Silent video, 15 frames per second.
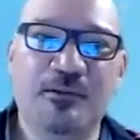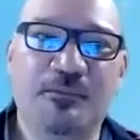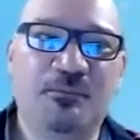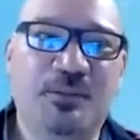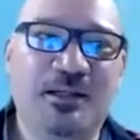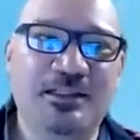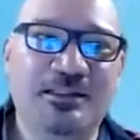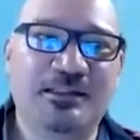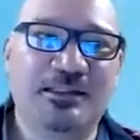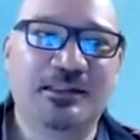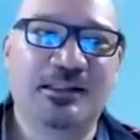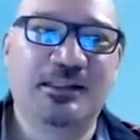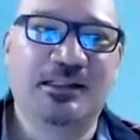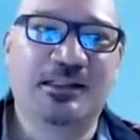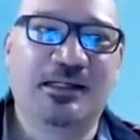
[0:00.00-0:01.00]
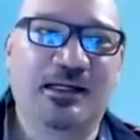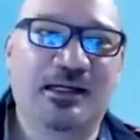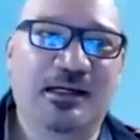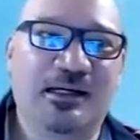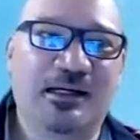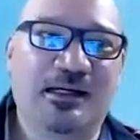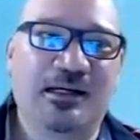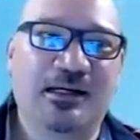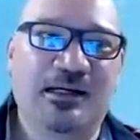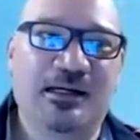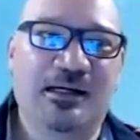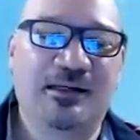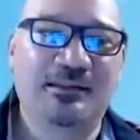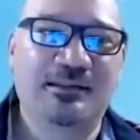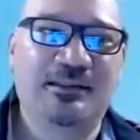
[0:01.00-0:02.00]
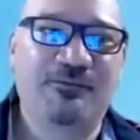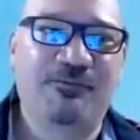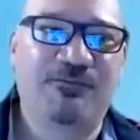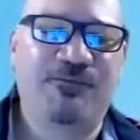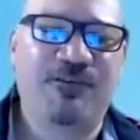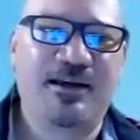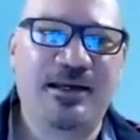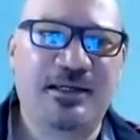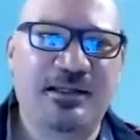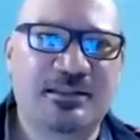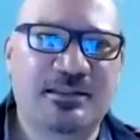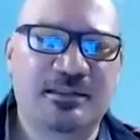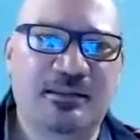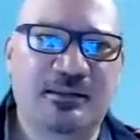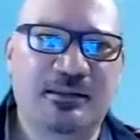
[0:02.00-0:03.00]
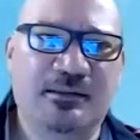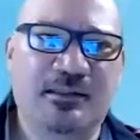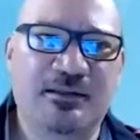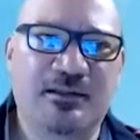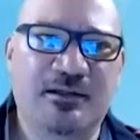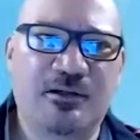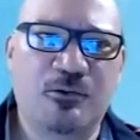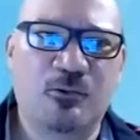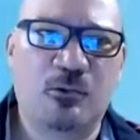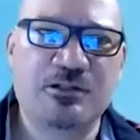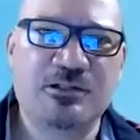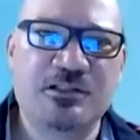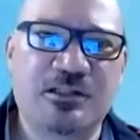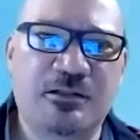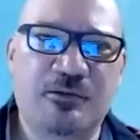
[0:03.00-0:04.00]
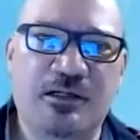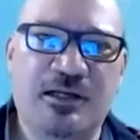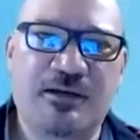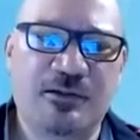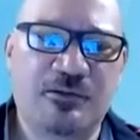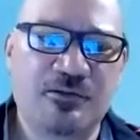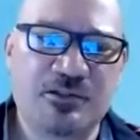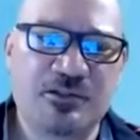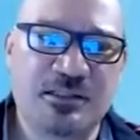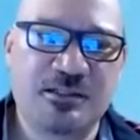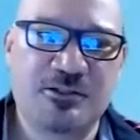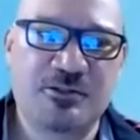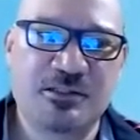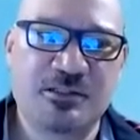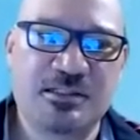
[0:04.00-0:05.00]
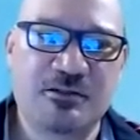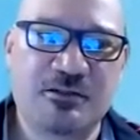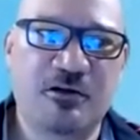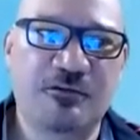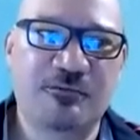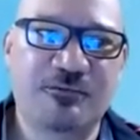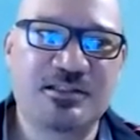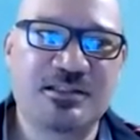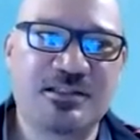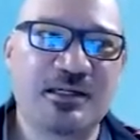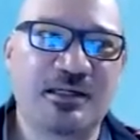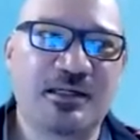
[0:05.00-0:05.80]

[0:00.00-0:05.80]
But the fact that there are wards that don't have a constituency office,